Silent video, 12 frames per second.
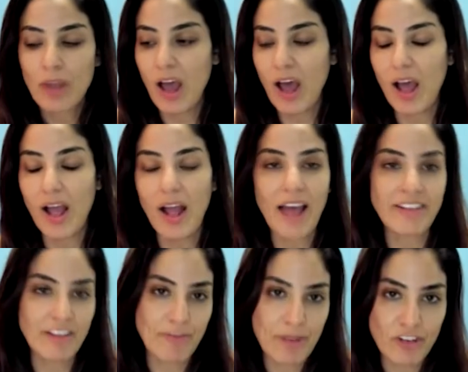uh,
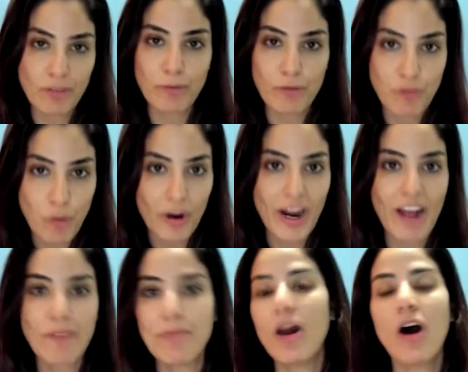as I've mentioned before,
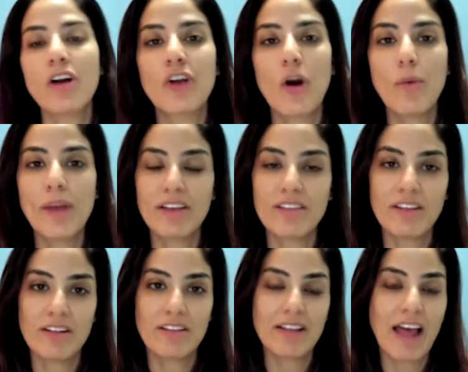have been ongoing
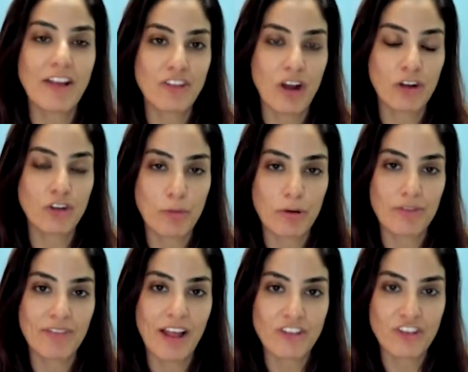since last October
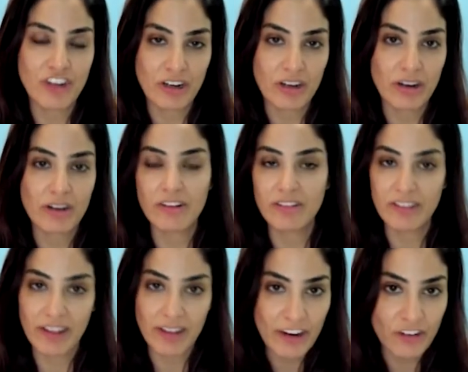of last year, since
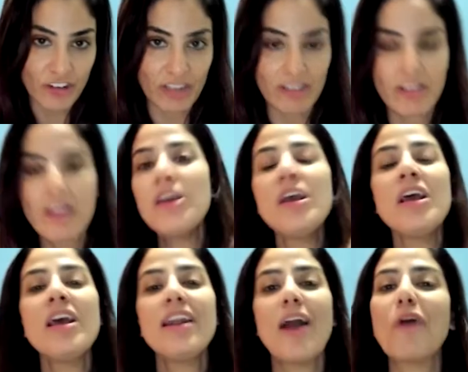the elections.
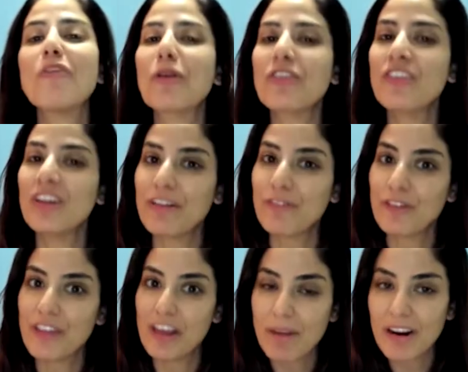Now, unfortunately for
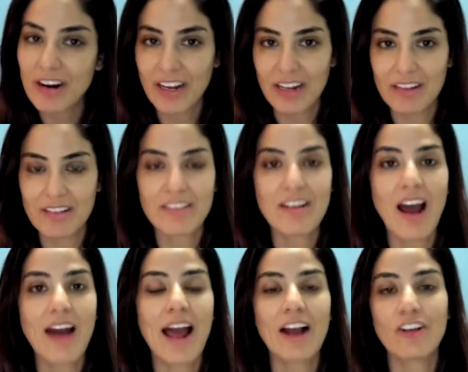the Americans, it's
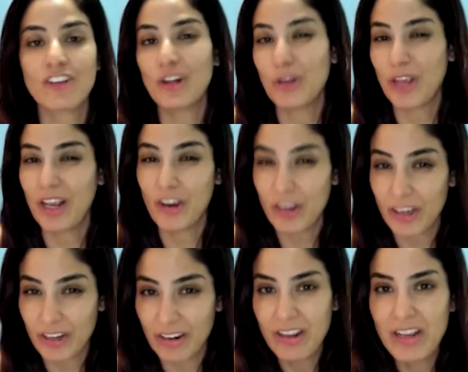not actually looking
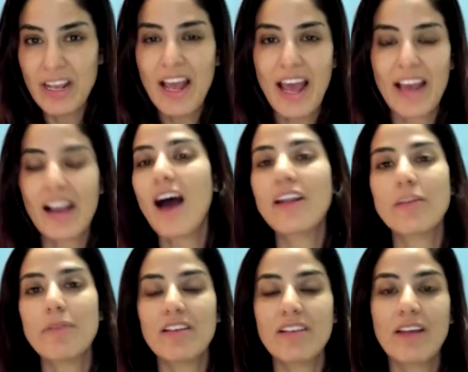good. And
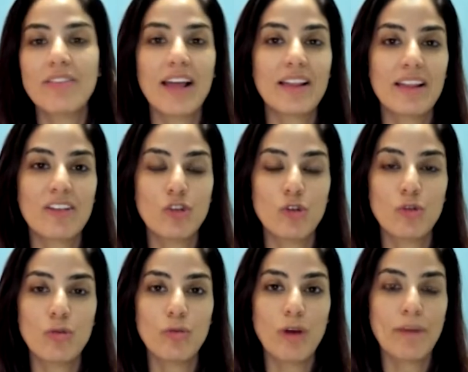Kadhimi is unlikely
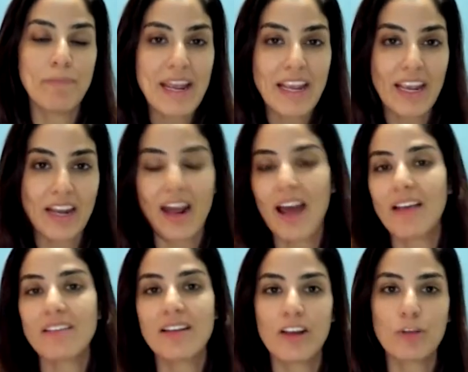to make it
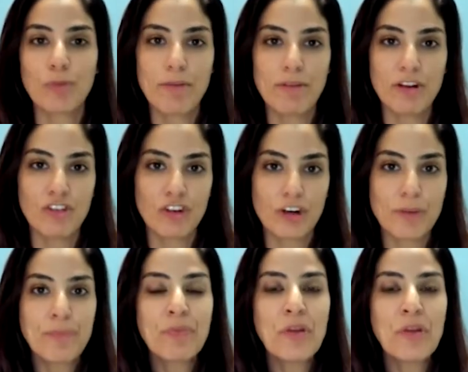as the next prime minister.